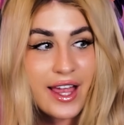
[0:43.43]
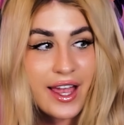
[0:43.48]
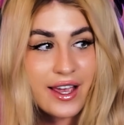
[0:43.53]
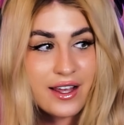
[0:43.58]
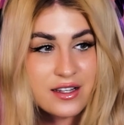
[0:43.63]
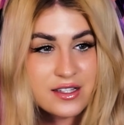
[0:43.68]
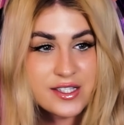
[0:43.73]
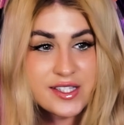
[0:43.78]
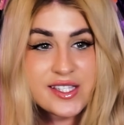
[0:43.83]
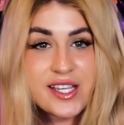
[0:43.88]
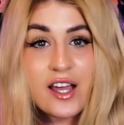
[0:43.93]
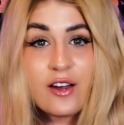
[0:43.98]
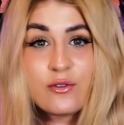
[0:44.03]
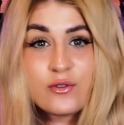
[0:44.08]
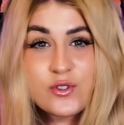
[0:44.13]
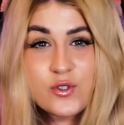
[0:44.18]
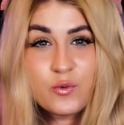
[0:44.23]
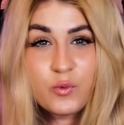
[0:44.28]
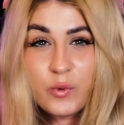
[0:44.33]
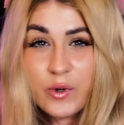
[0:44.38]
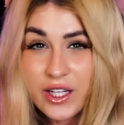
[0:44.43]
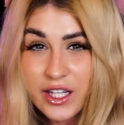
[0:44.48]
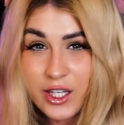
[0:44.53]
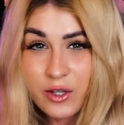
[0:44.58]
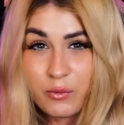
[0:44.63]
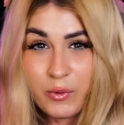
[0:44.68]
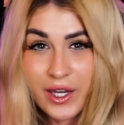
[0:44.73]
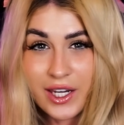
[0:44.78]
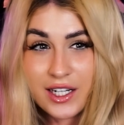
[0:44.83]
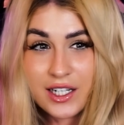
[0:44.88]
that sounds really
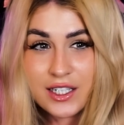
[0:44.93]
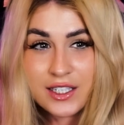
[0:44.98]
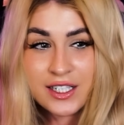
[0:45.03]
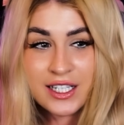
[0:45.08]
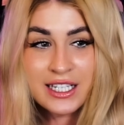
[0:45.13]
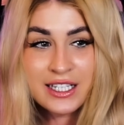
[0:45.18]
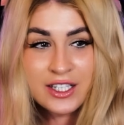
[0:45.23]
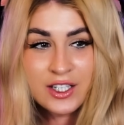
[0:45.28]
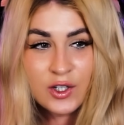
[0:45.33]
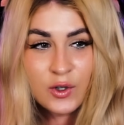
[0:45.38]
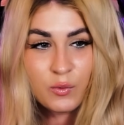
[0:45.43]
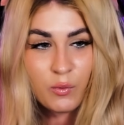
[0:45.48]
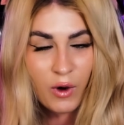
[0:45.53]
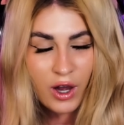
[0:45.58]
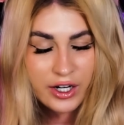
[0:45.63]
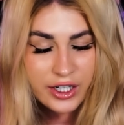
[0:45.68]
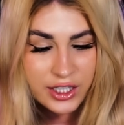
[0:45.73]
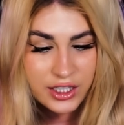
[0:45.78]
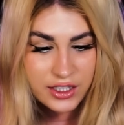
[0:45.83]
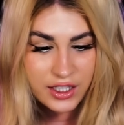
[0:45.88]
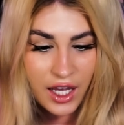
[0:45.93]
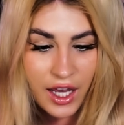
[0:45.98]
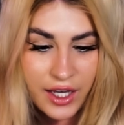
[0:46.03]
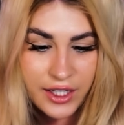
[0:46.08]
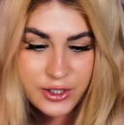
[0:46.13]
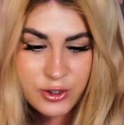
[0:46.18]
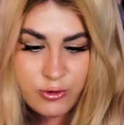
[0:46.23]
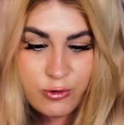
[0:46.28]
weird. Water God